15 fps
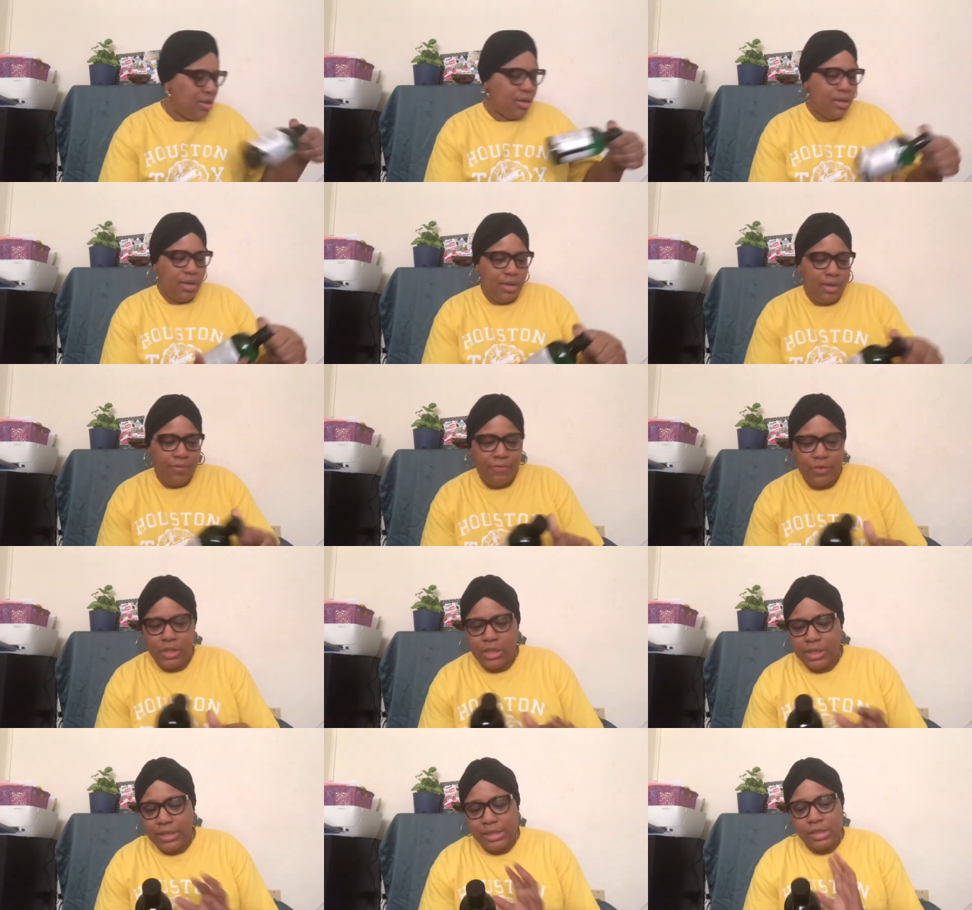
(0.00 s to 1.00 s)
And for
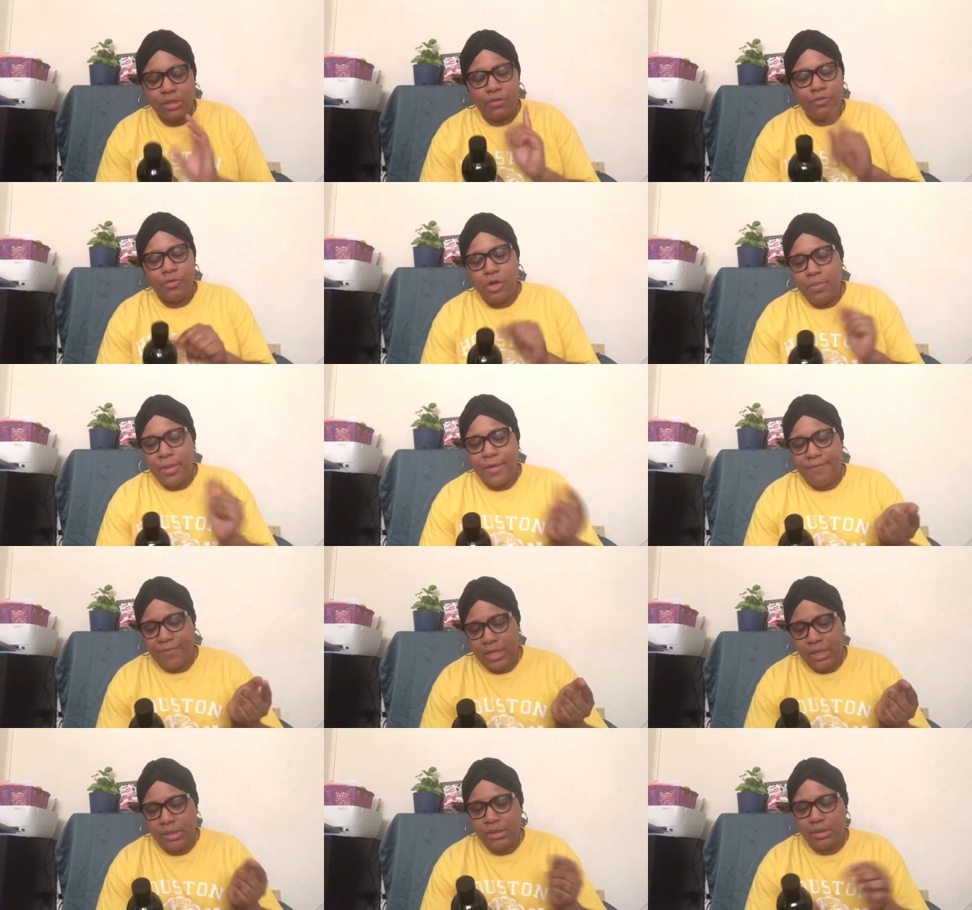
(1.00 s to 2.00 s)
cleanser for my
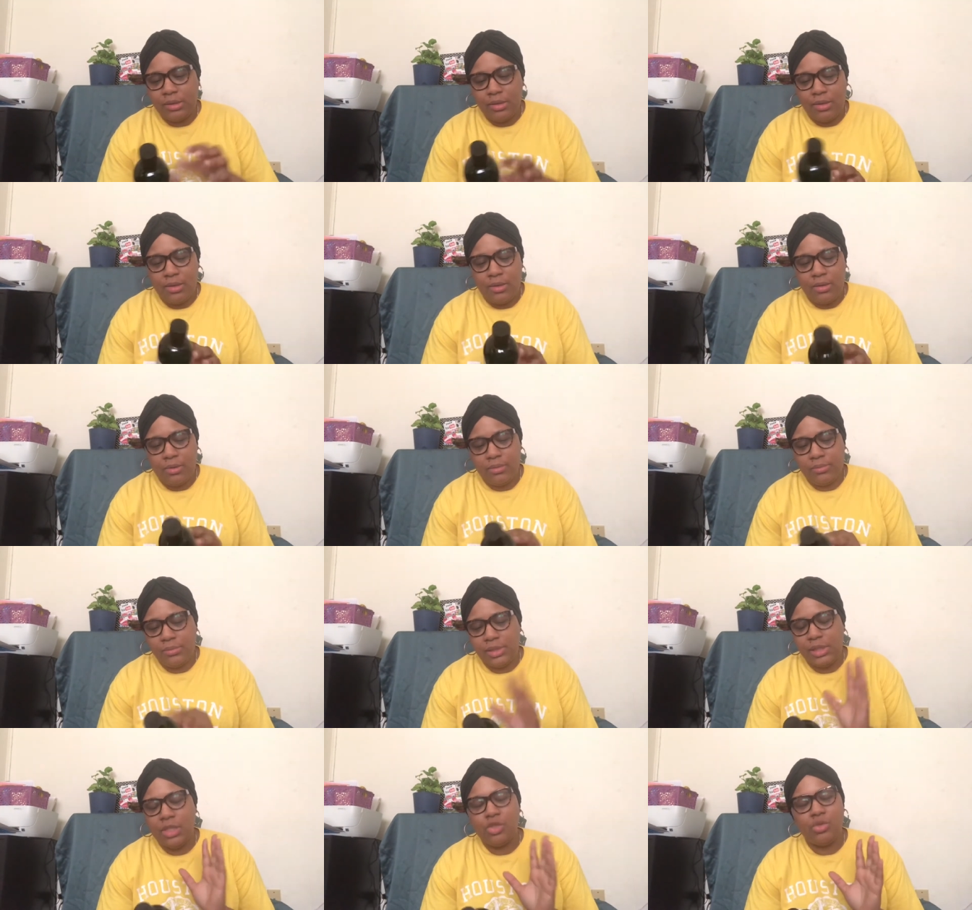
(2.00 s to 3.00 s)
face, um,
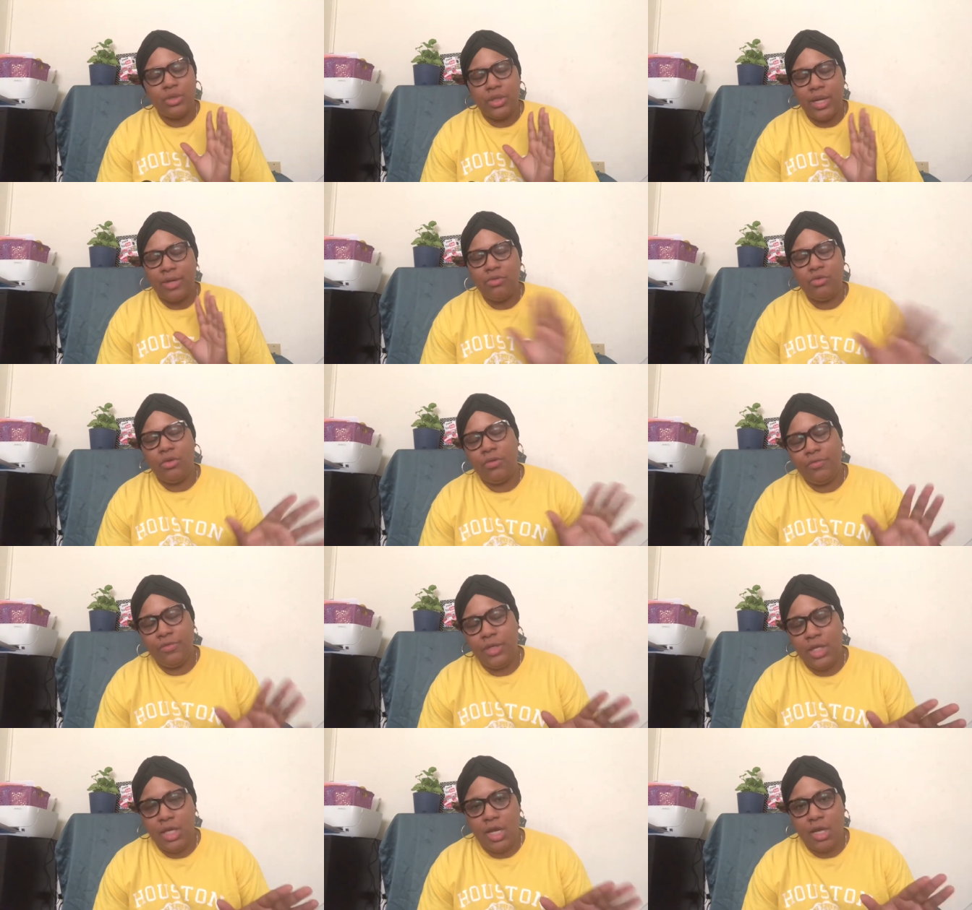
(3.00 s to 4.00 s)
tea tree, I don't know
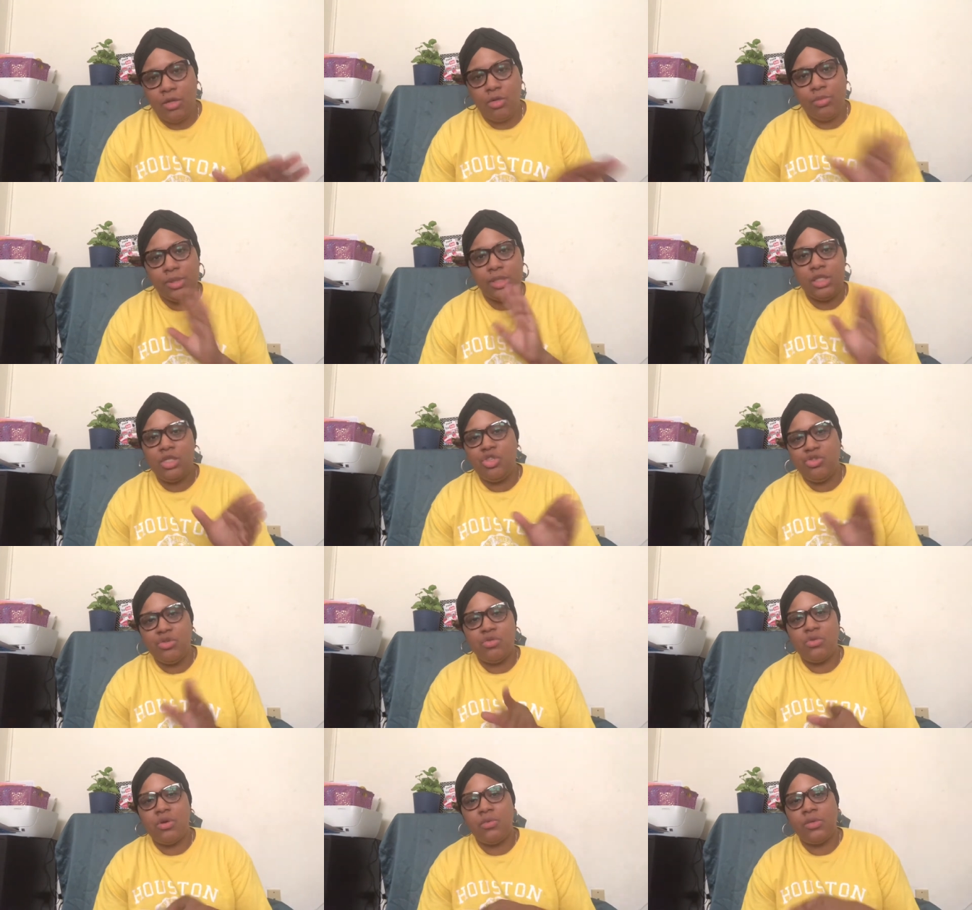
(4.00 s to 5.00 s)
if any y'all know, but tea tree
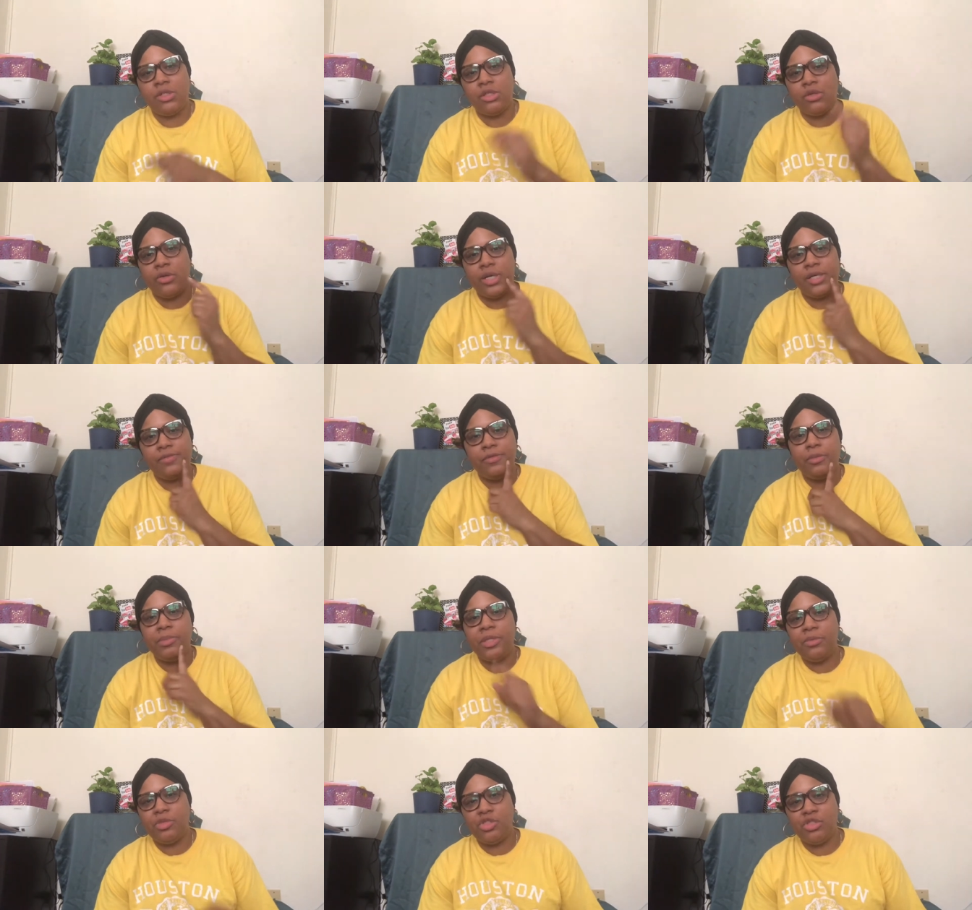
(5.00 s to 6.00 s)
oil was great for
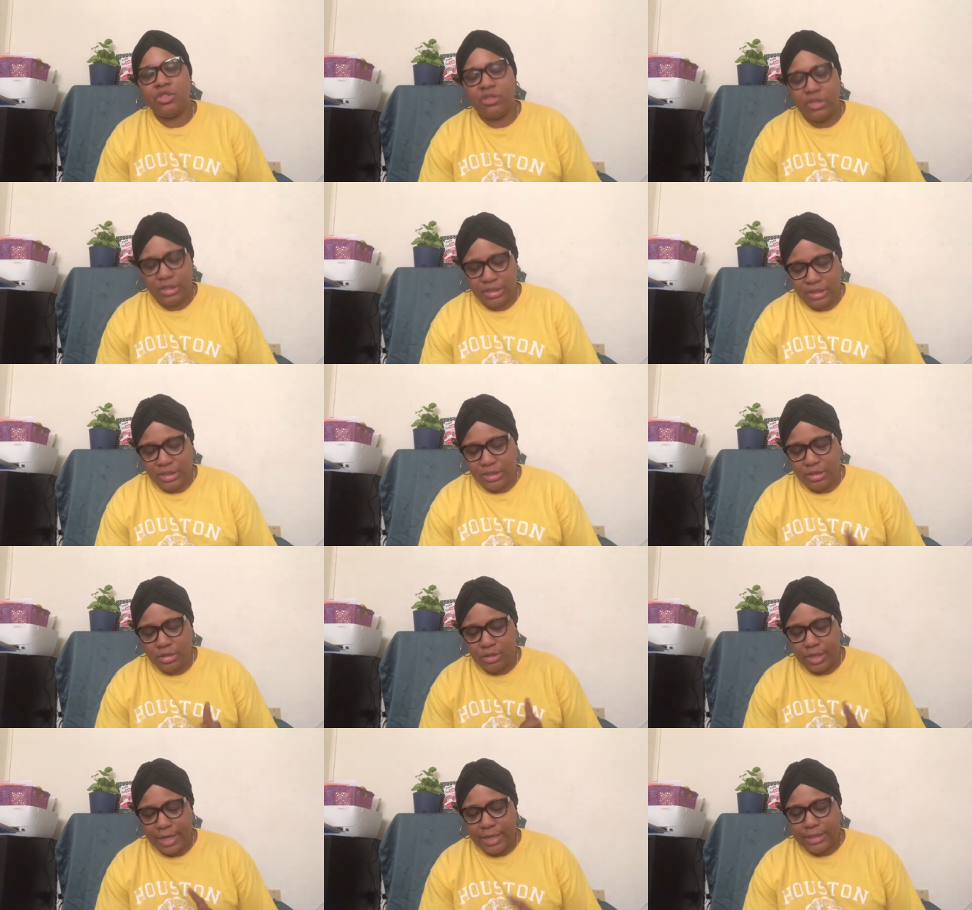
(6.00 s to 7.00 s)
blemishes on your skin.
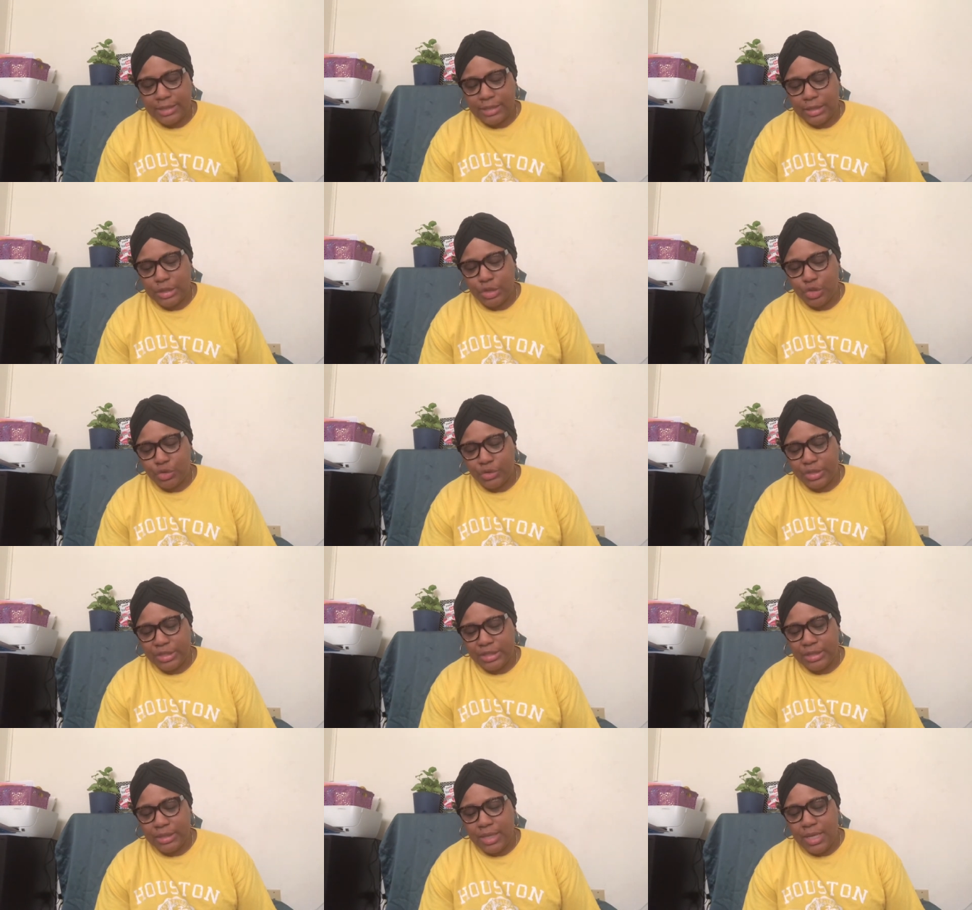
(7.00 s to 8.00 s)
So I got tea tree